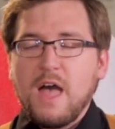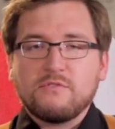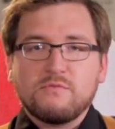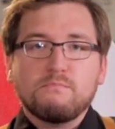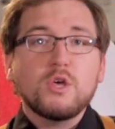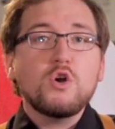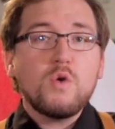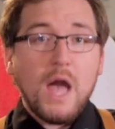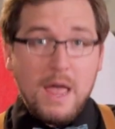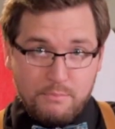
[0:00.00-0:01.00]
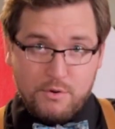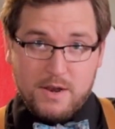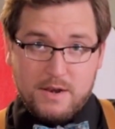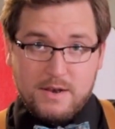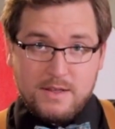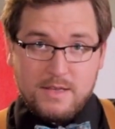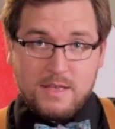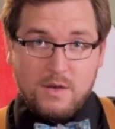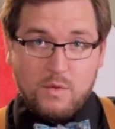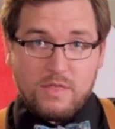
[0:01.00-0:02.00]
That's Blue Apron.
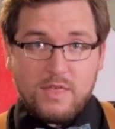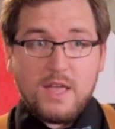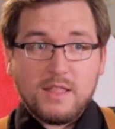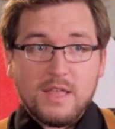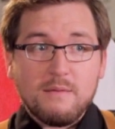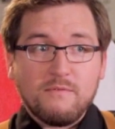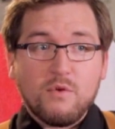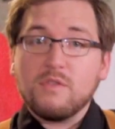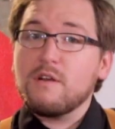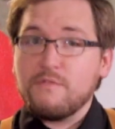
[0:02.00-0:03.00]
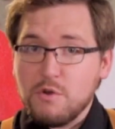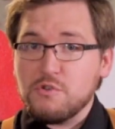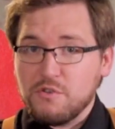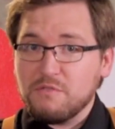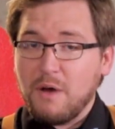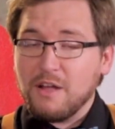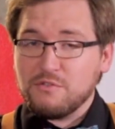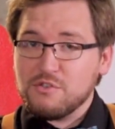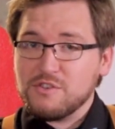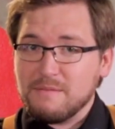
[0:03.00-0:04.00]
We thank them for their future
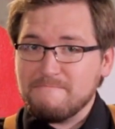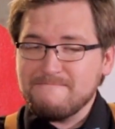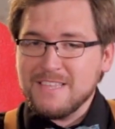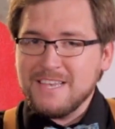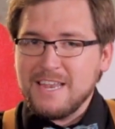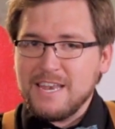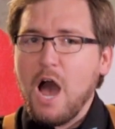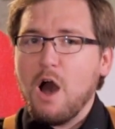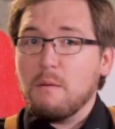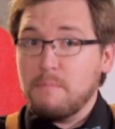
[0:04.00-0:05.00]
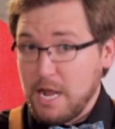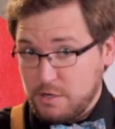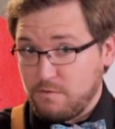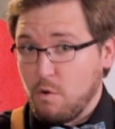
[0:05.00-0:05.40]
sponsorship. Now, back to